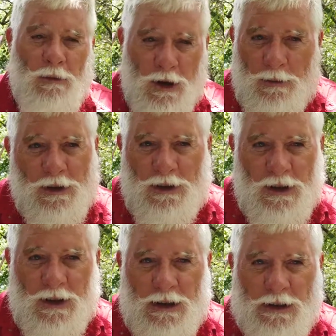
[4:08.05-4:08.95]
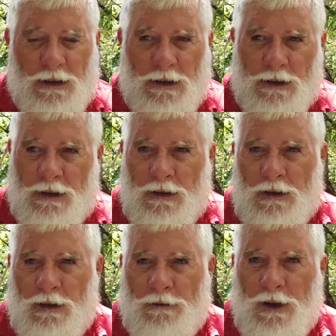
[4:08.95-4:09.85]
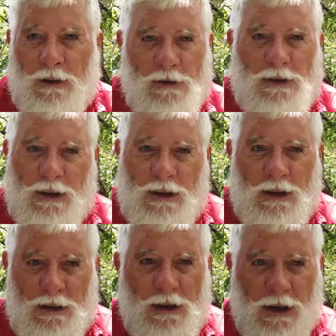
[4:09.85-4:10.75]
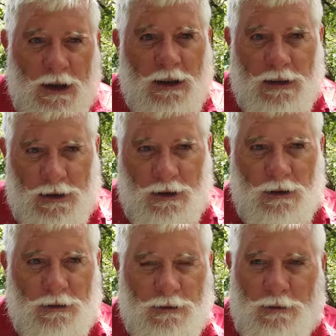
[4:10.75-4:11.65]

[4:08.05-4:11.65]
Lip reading: Motorbike's not going to kill you. If anyone's going to kill you, you're going to kill yourself,